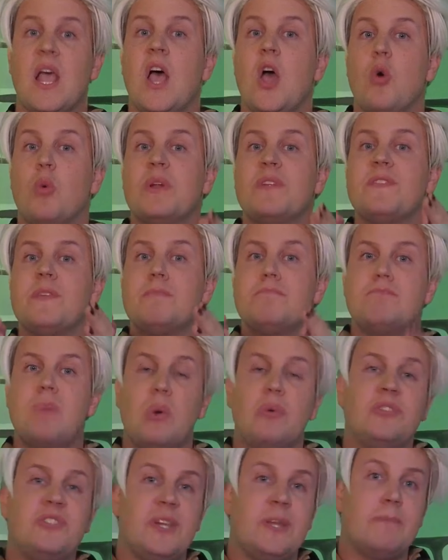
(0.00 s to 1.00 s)
One of the
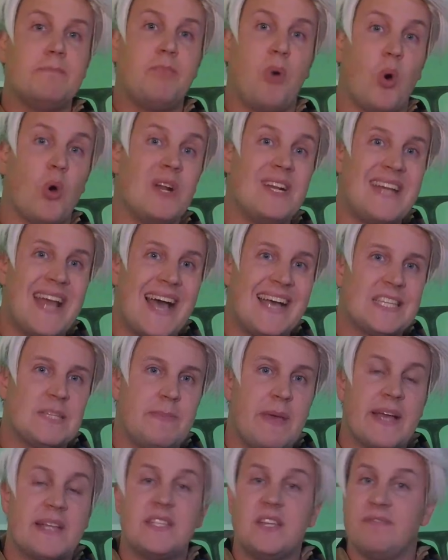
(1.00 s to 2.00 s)
most important
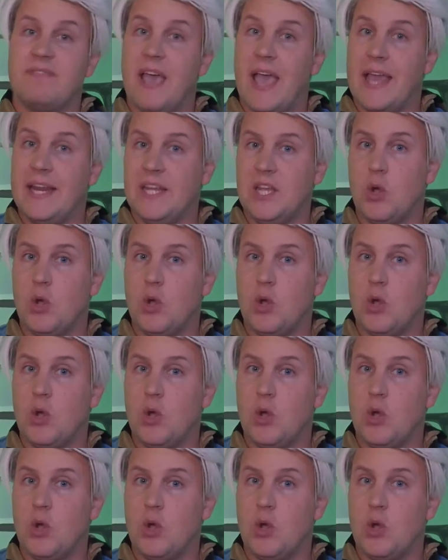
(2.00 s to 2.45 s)
aspects of any